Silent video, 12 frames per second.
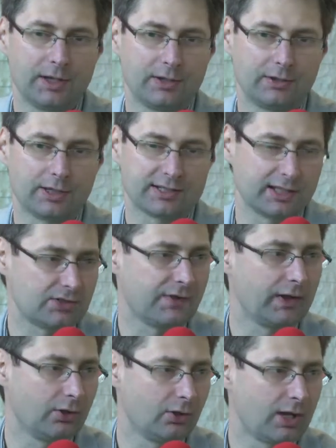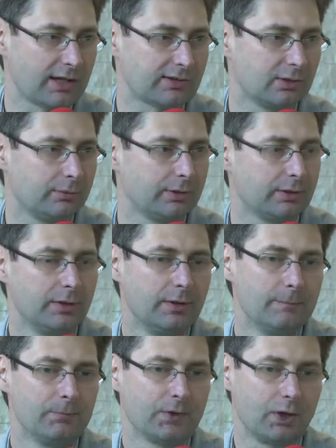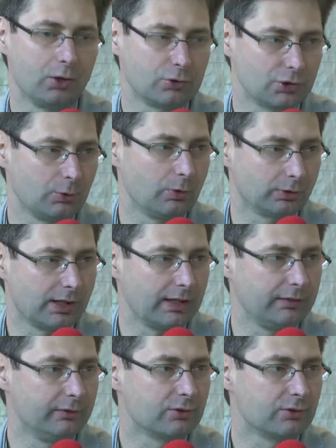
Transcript: satisfying your customer also online.